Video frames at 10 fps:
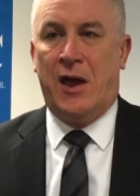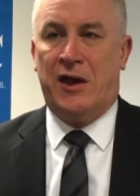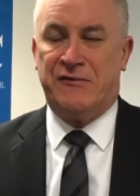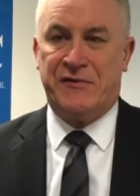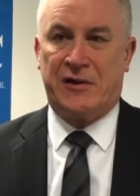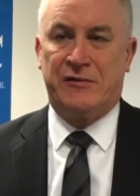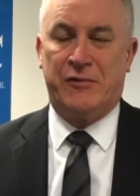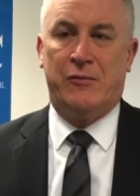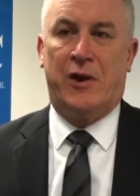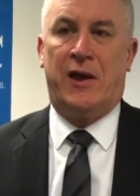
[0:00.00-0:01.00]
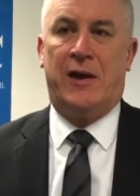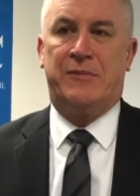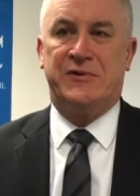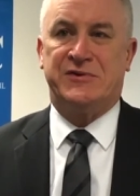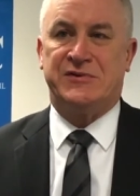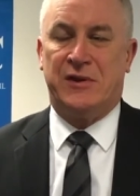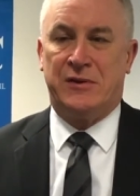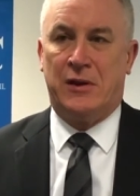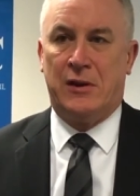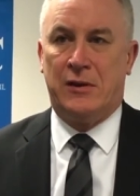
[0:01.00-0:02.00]
and effectively what happens is that,
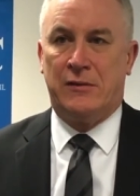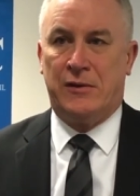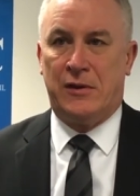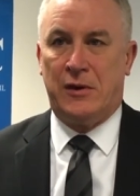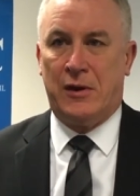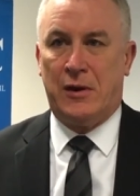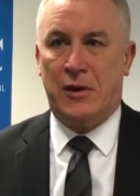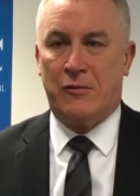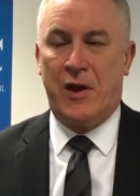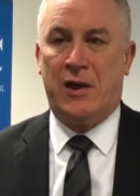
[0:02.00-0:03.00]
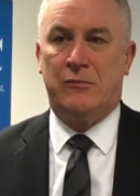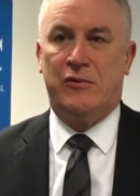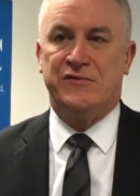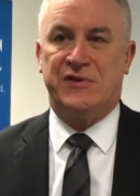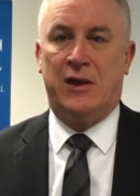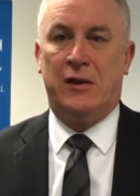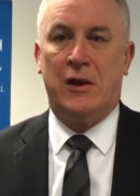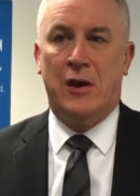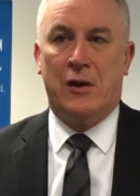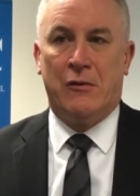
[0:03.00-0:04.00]
uh, that uh, Iran moves
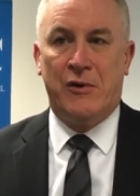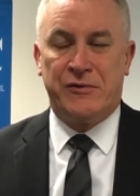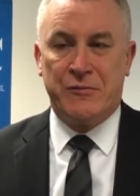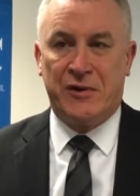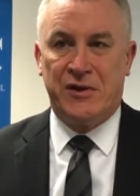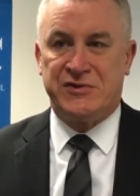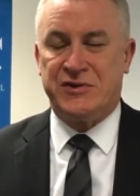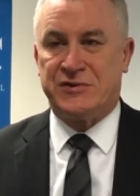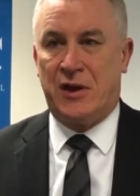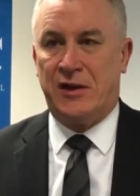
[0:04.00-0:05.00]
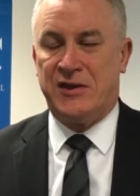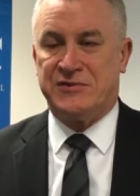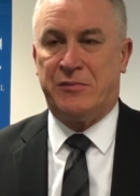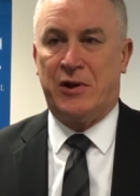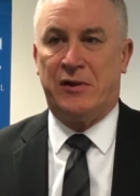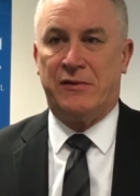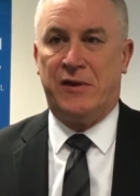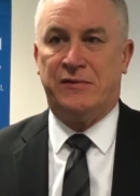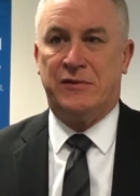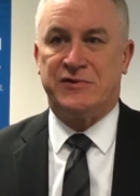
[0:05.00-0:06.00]
in with militias like Hezbollah
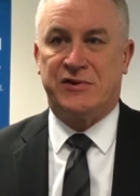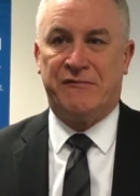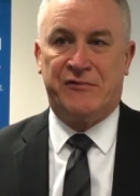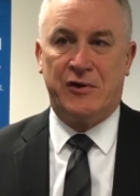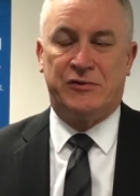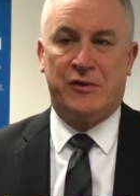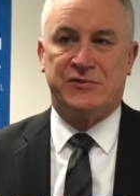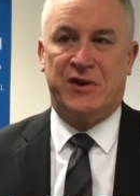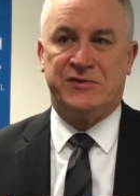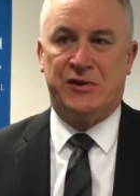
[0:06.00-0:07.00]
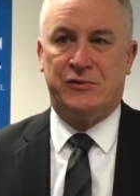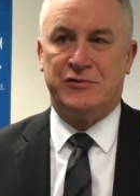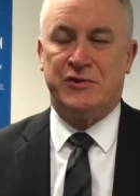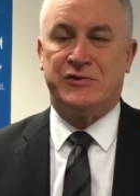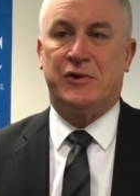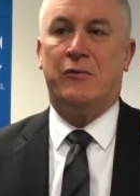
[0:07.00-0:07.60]
that subvert those institutions.